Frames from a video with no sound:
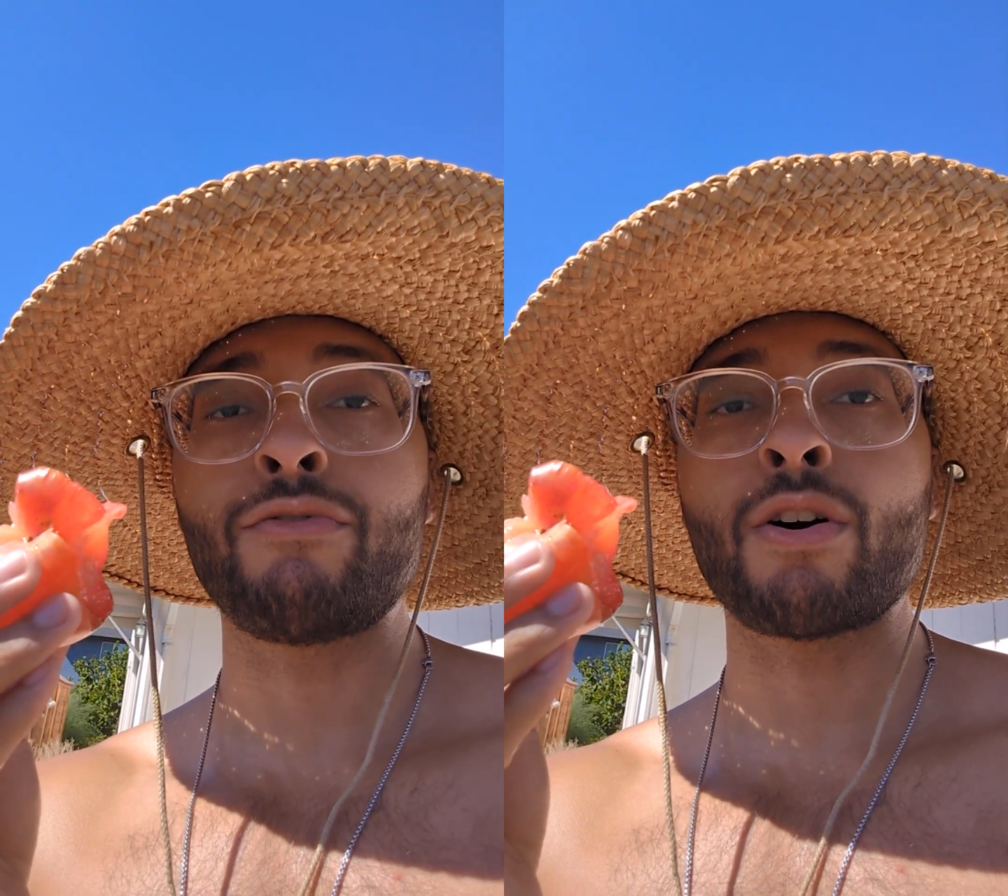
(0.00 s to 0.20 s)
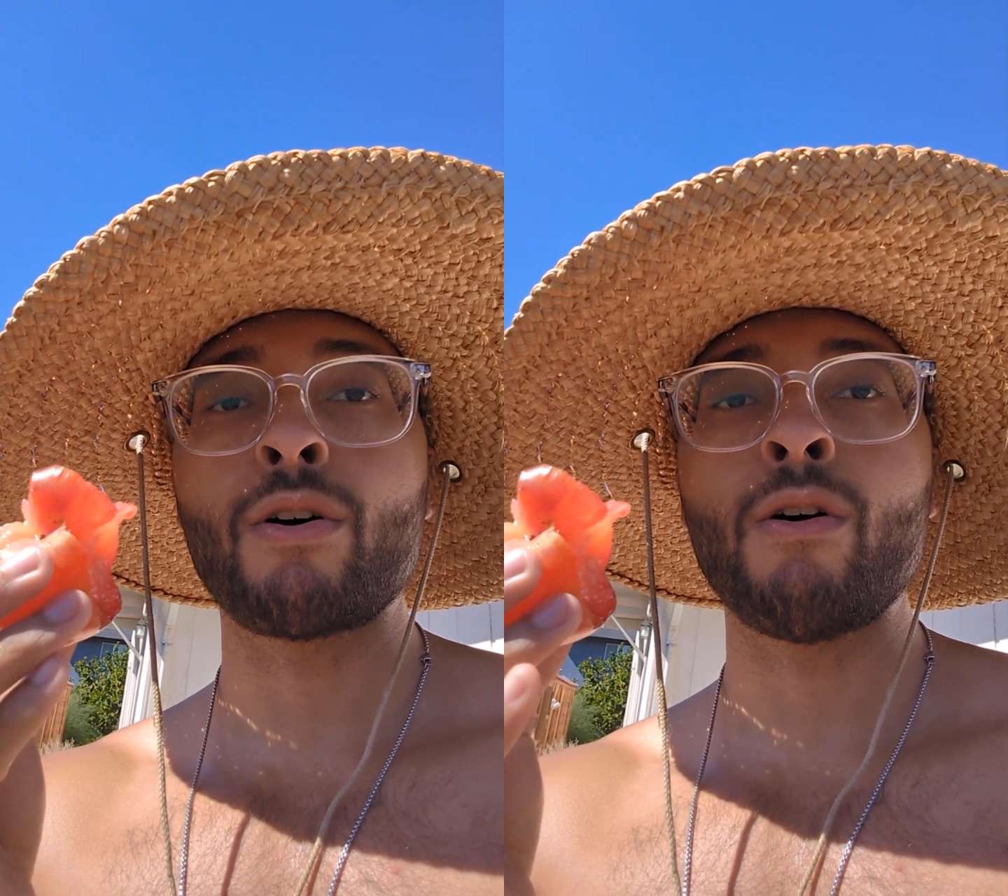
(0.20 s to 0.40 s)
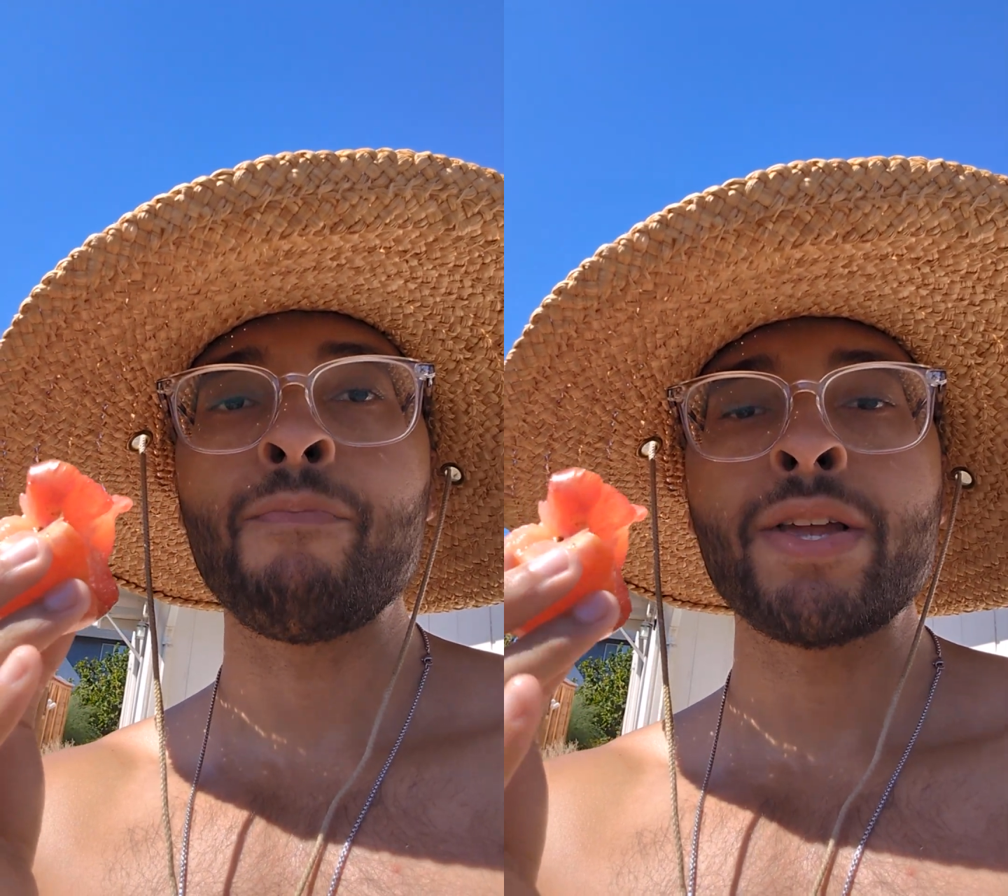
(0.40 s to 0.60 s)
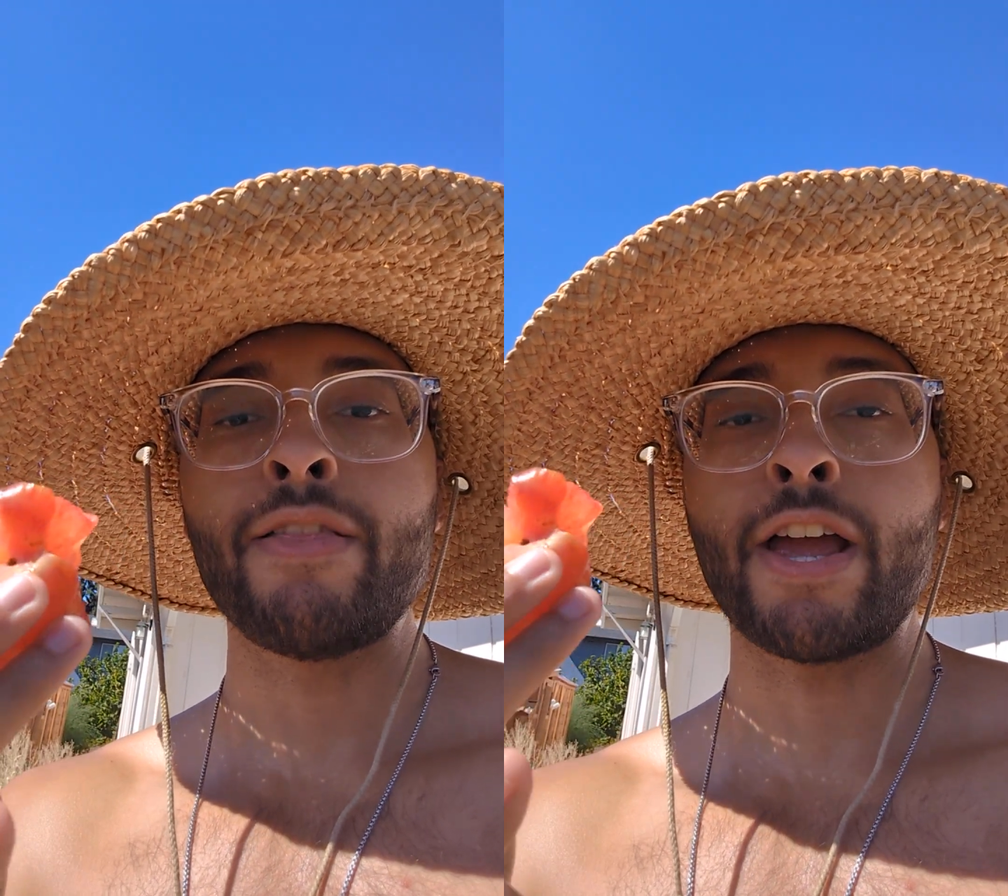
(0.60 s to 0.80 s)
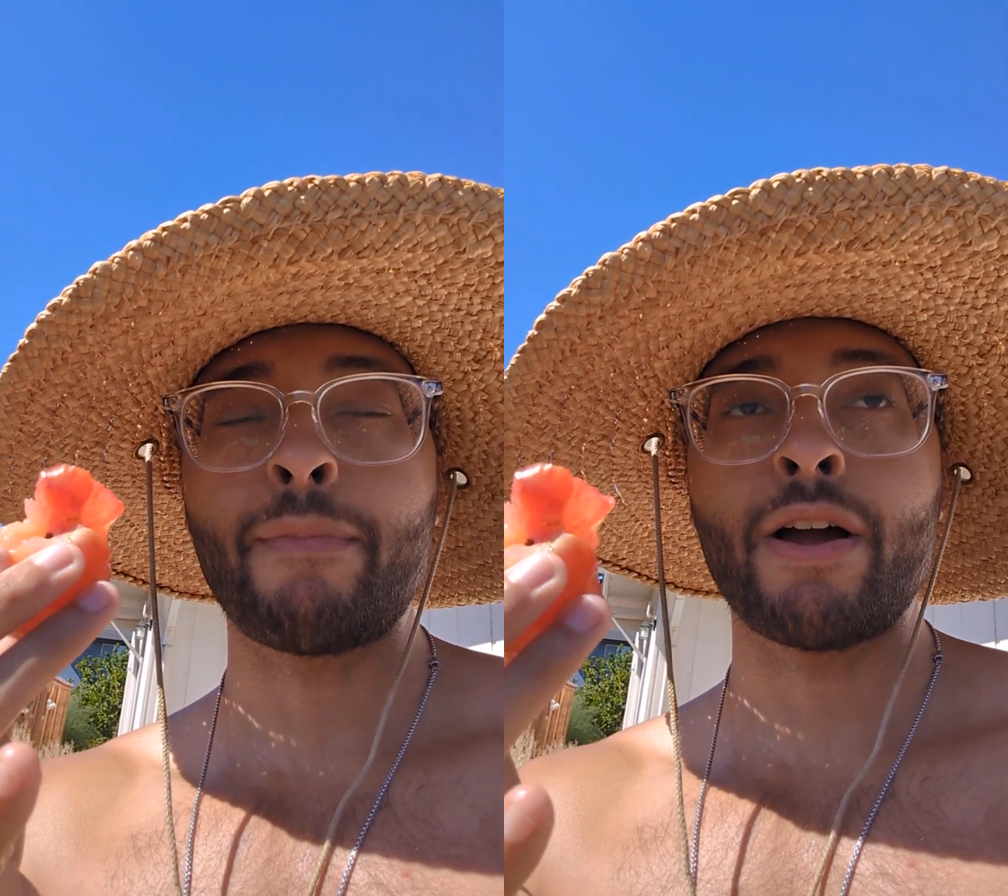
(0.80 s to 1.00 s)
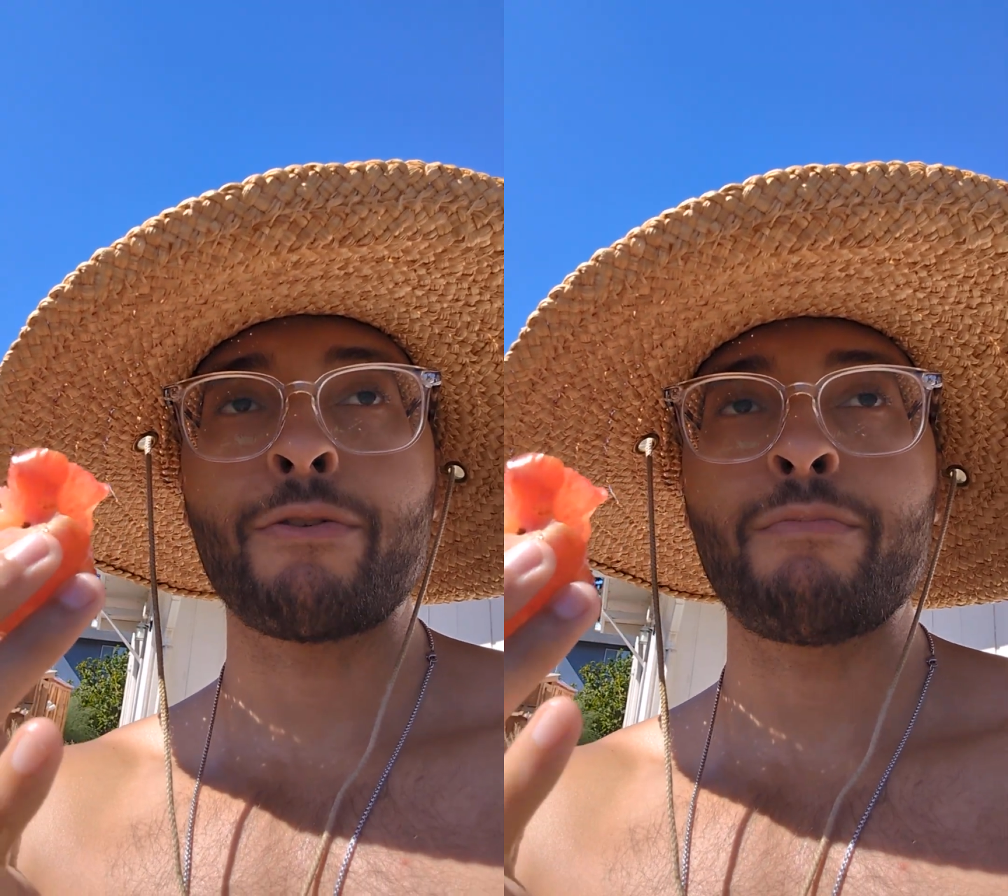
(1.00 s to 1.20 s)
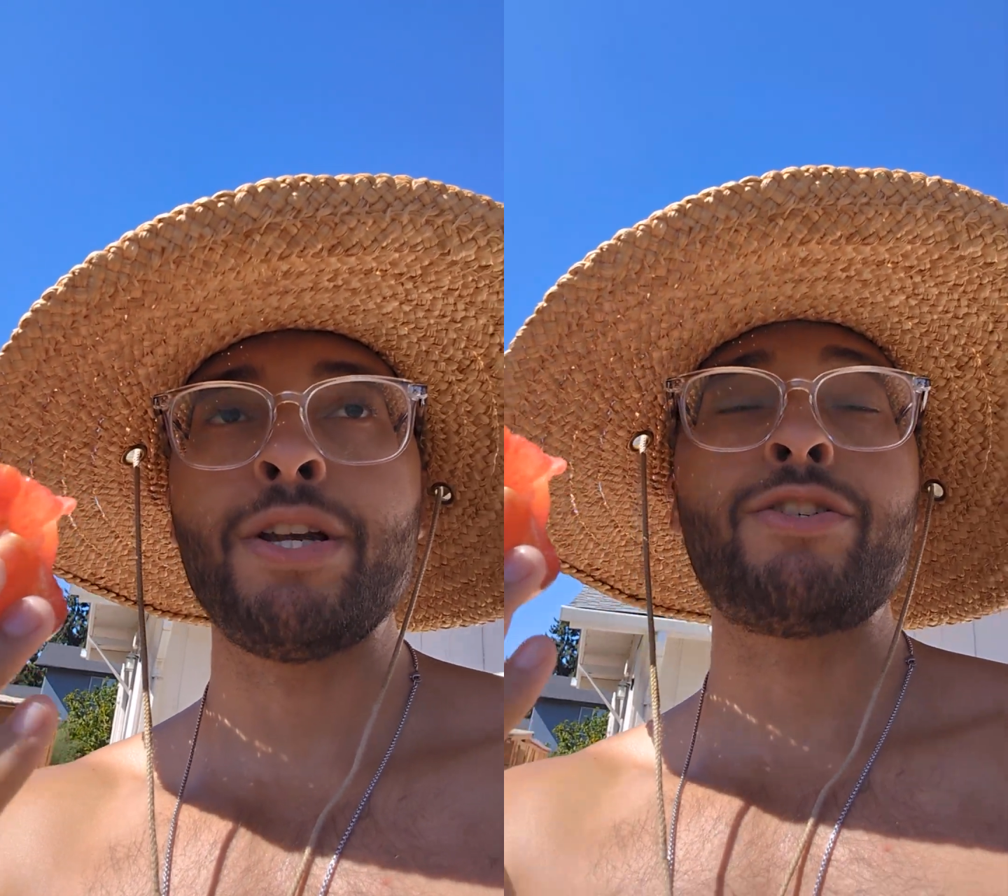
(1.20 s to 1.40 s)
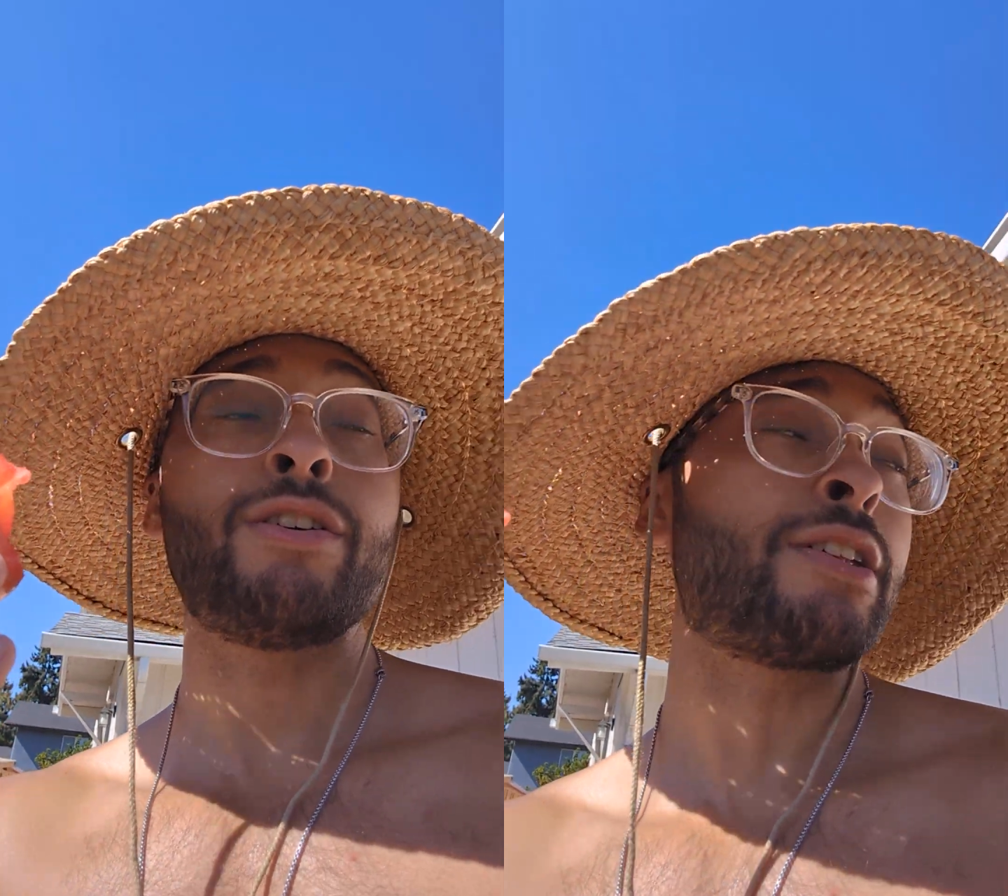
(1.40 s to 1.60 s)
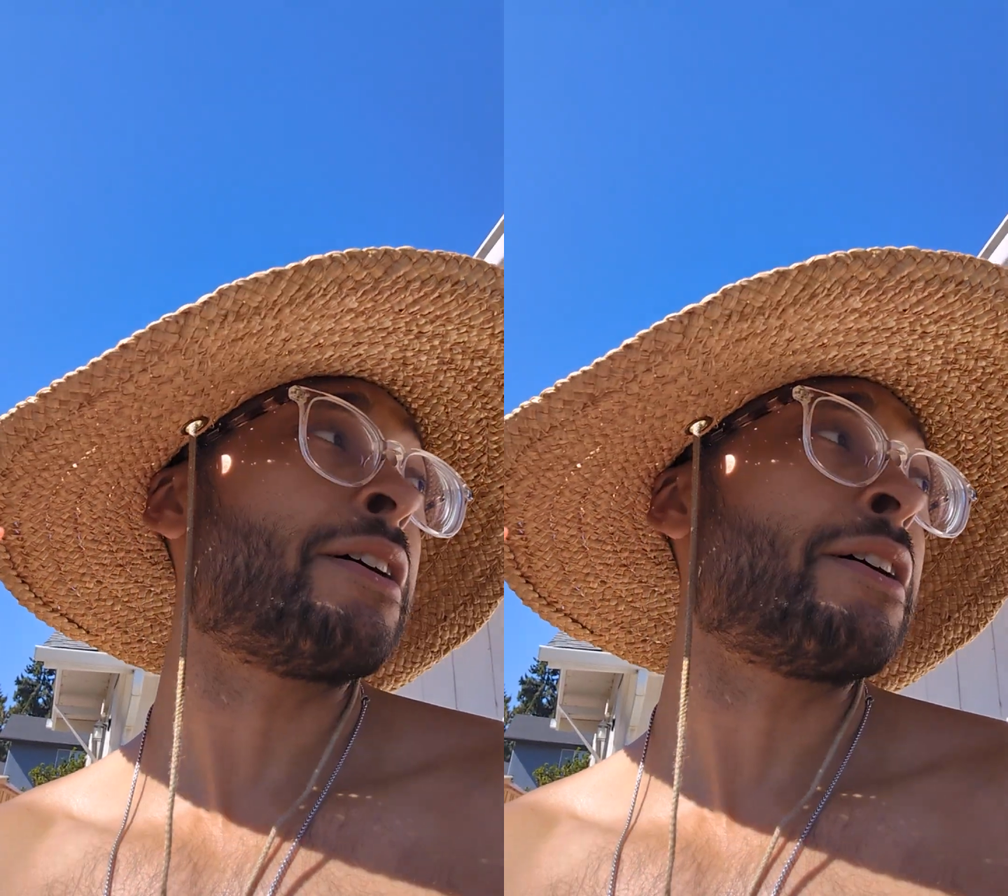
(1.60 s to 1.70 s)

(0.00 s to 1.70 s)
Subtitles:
curl like my other peaches.